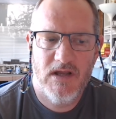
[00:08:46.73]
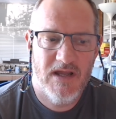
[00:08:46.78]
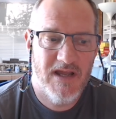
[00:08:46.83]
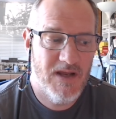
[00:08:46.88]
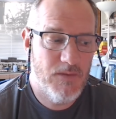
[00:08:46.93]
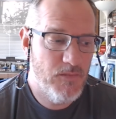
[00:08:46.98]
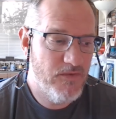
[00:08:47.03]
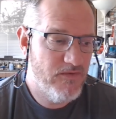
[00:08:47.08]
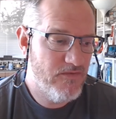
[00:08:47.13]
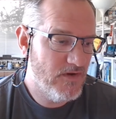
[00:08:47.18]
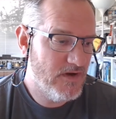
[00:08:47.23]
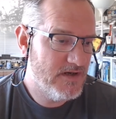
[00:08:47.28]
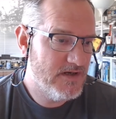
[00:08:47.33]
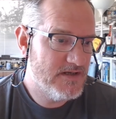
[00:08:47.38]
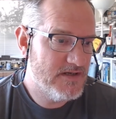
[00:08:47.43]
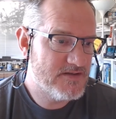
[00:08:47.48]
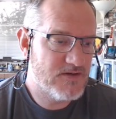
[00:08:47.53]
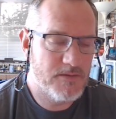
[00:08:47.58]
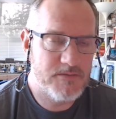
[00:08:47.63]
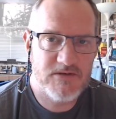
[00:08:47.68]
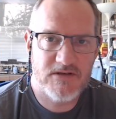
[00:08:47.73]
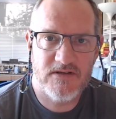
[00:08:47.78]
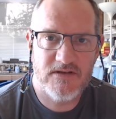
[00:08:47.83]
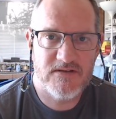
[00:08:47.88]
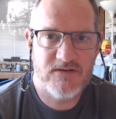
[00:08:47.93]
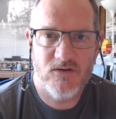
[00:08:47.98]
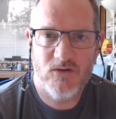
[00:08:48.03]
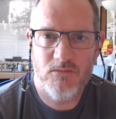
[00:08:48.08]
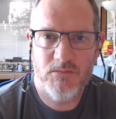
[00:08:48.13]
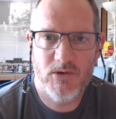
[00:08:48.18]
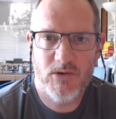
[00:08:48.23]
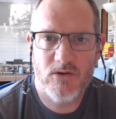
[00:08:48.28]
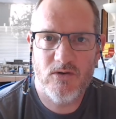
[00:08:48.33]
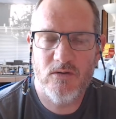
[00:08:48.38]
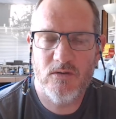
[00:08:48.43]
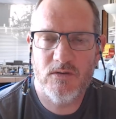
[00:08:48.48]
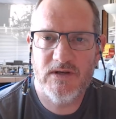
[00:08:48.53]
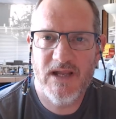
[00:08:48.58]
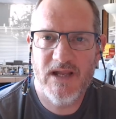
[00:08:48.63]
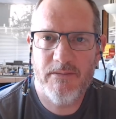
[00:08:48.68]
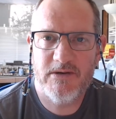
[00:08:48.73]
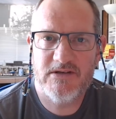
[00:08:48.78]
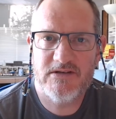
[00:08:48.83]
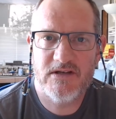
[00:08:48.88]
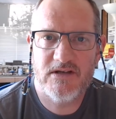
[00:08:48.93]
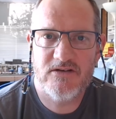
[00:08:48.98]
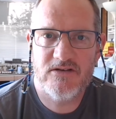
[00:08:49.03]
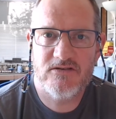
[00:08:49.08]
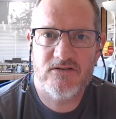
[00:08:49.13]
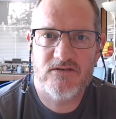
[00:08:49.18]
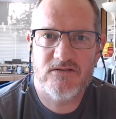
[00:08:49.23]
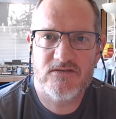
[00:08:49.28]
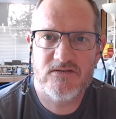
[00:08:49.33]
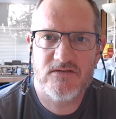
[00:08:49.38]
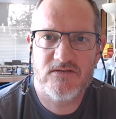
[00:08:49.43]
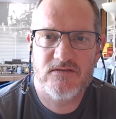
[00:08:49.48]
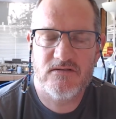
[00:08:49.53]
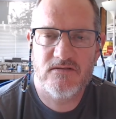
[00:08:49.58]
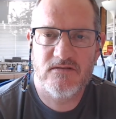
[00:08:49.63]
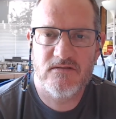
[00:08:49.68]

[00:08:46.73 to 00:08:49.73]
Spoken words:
And we find in Scripture there's a whole book called Lamentations.